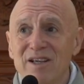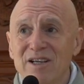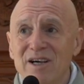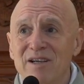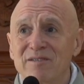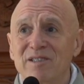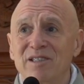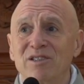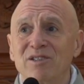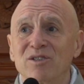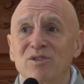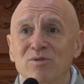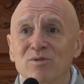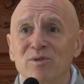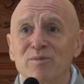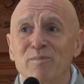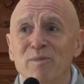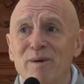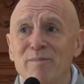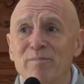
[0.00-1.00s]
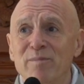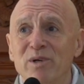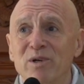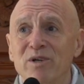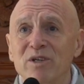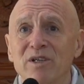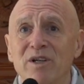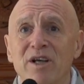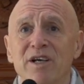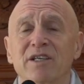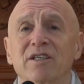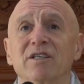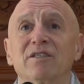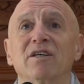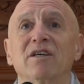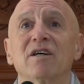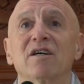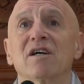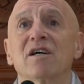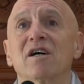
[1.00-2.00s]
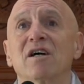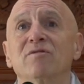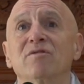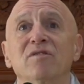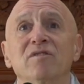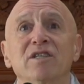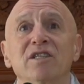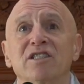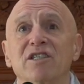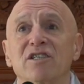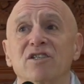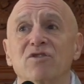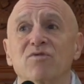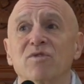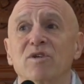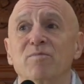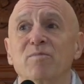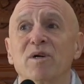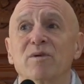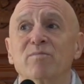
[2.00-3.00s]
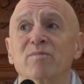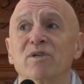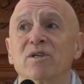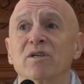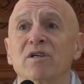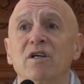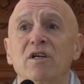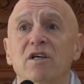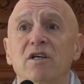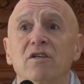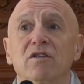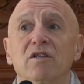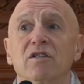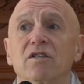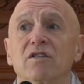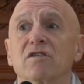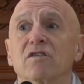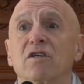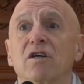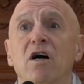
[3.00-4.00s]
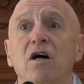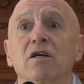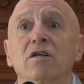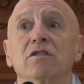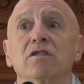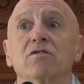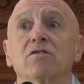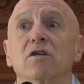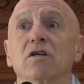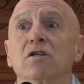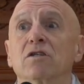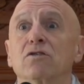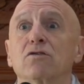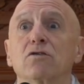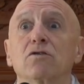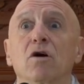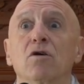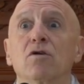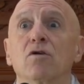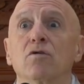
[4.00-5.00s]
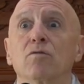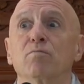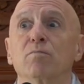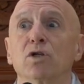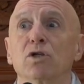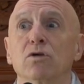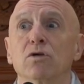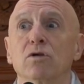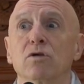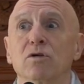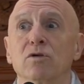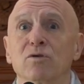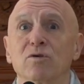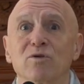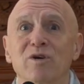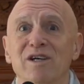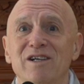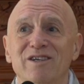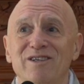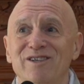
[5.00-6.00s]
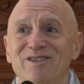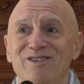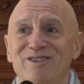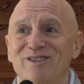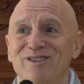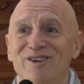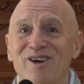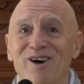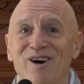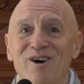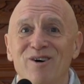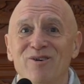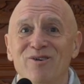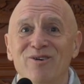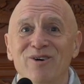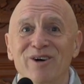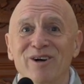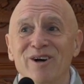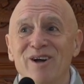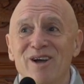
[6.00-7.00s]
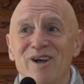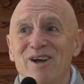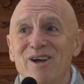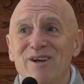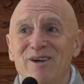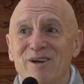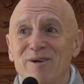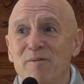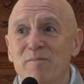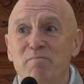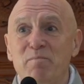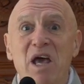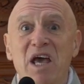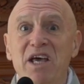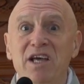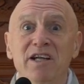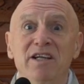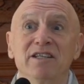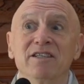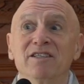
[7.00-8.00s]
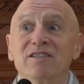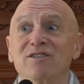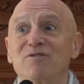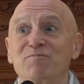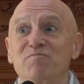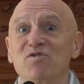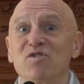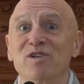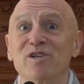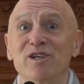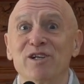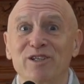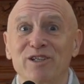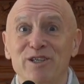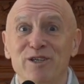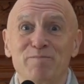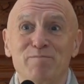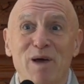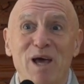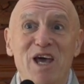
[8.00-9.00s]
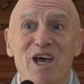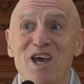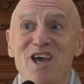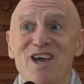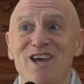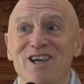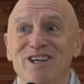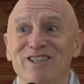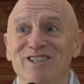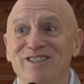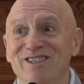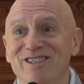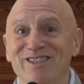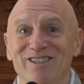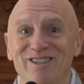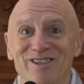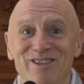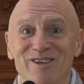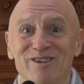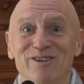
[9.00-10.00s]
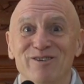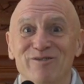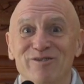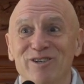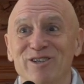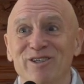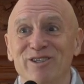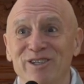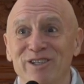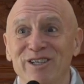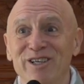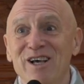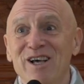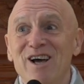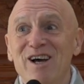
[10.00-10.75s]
I mean, do you remember, like, I just remember the sky is like so blue, you know, or the pain is really pain, you know, it really